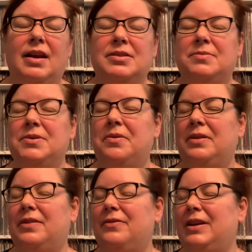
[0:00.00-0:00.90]
I'm
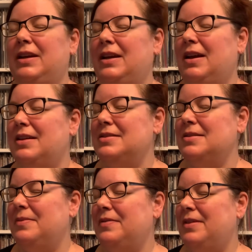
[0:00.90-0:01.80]
totally flaking on
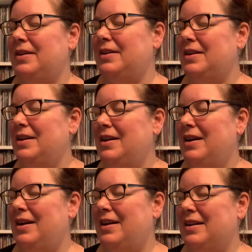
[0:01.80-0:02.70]
some of the
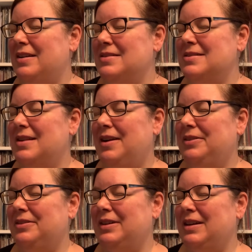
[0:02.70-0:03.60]

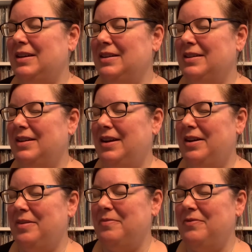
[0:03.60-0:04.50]
scholarly
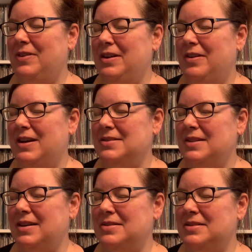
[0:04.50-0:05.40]
video
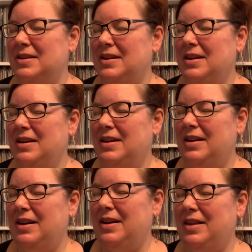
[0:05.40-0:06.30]
essays,
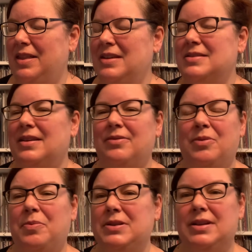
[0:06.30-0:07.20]
things that were
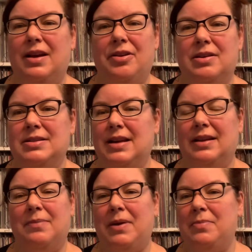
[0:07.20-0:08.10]
put together, say
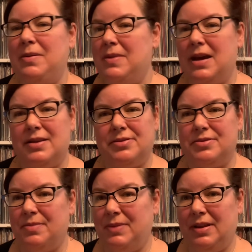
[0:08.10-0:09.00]
like by PBS or
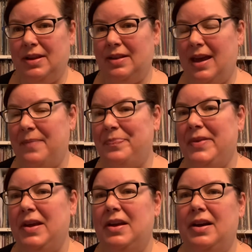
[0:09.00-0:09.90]
something like that.
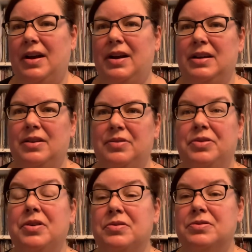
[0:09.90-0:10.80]
You know,
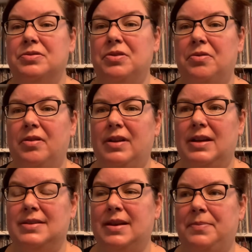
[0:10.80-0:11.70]
those are totally
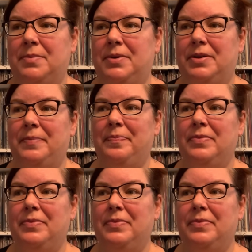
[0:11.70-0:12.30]
acceptable.